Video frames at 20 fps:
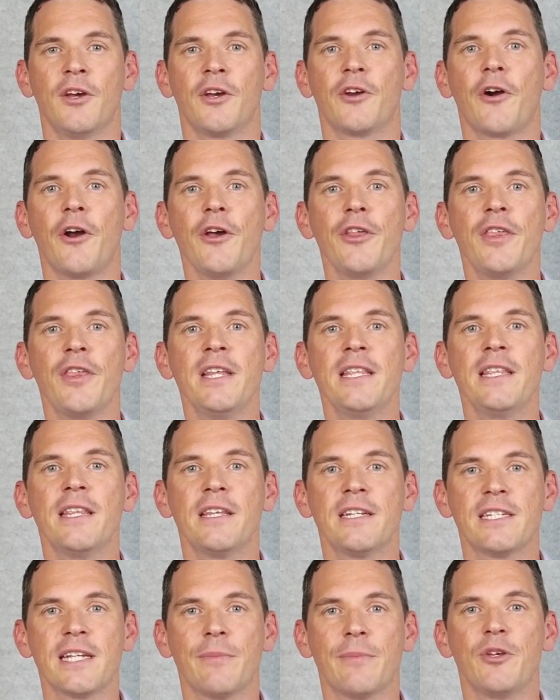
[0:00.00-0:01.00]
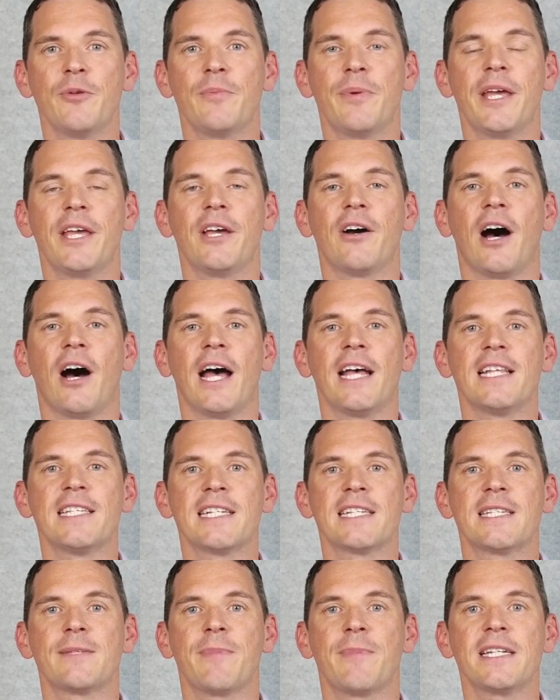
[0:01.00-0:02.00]
Growth in the WPI is
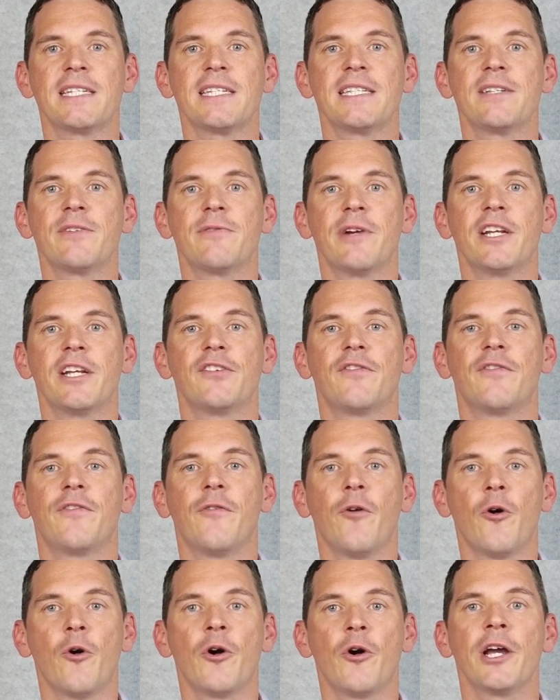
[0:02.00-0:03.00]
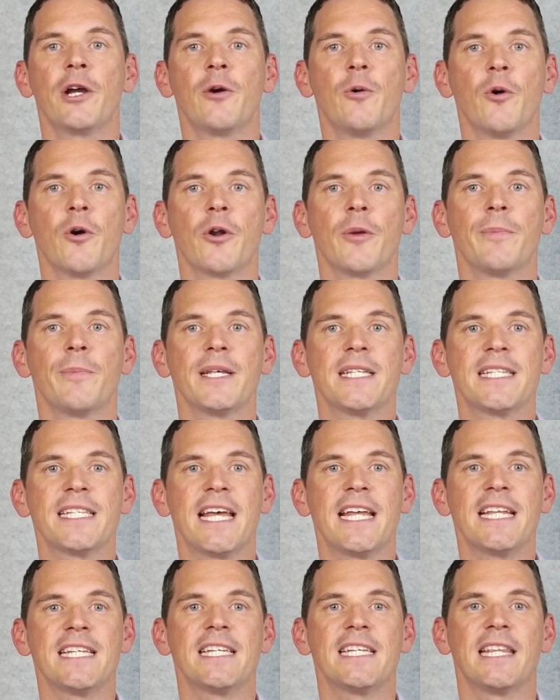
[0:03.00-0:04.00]
expected to reach
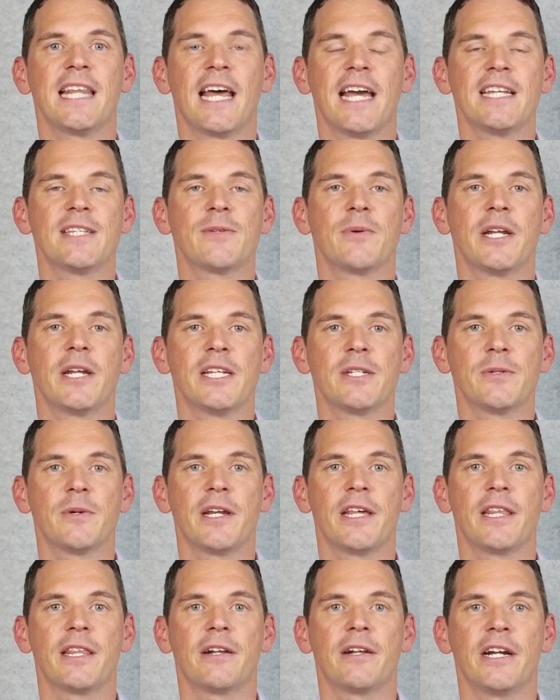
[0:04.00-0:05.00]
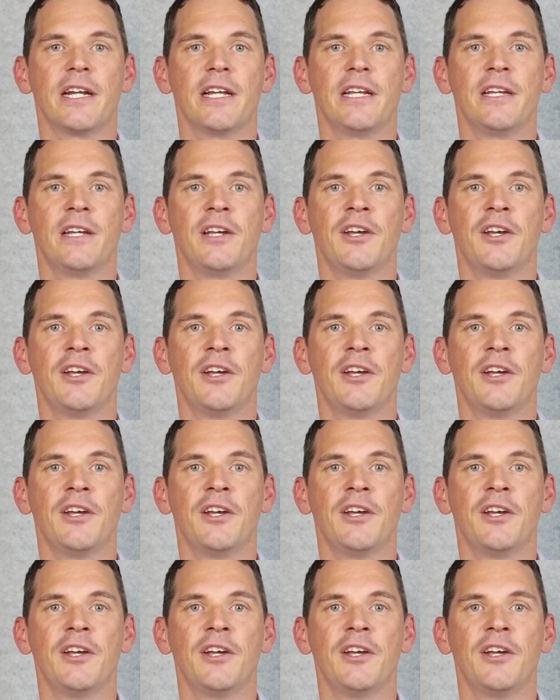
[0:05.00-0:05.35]
4.25% in late 2023,